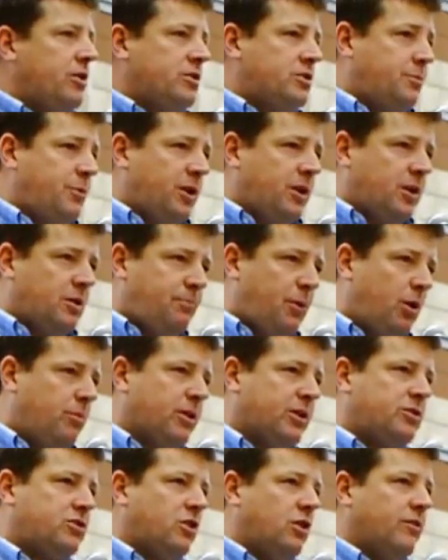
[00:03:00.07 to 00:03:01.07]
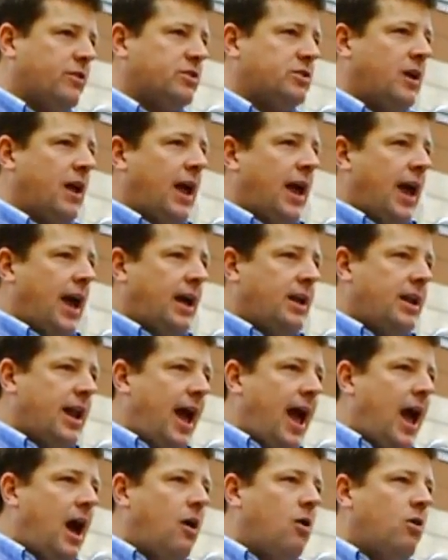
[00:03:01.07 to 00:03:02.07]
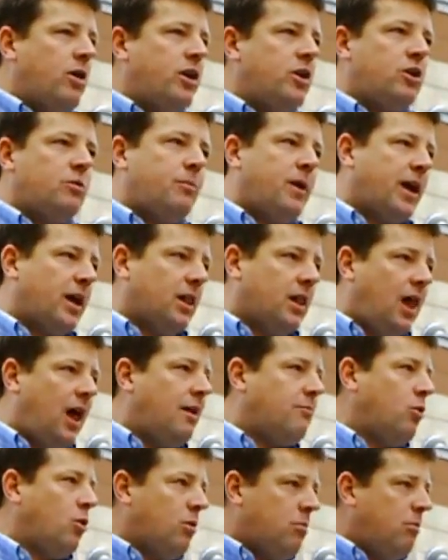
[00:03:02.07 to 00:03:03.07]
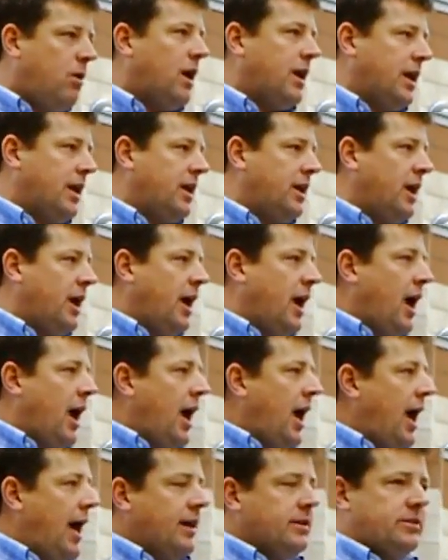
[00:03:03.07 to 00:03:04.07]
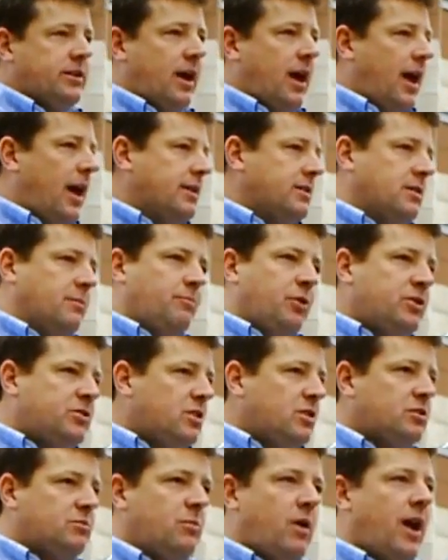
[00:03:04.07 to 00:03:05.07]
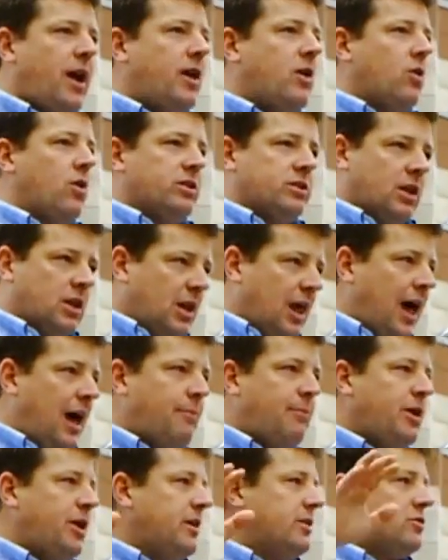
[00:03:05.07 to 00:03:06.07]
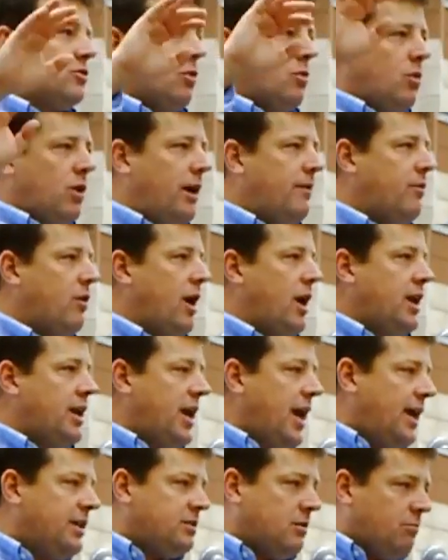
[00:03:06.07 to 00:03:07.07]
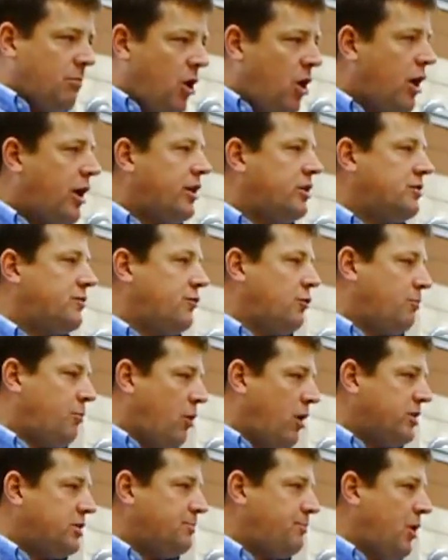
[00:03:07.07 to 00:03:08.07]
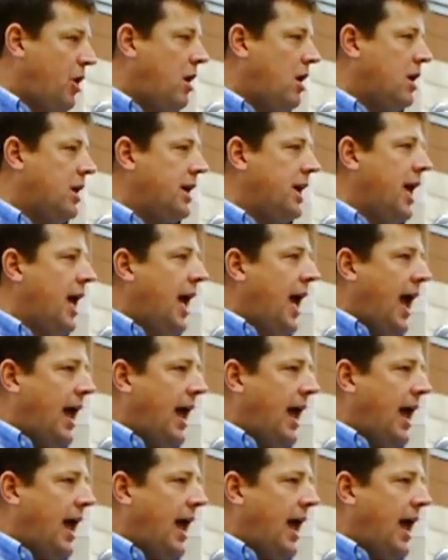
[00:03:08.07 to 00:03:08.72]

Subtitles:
been in public service, and now he could make a lot more money as a businessman or as a lobbyist or whatever, and he heads Americans for Prosperity,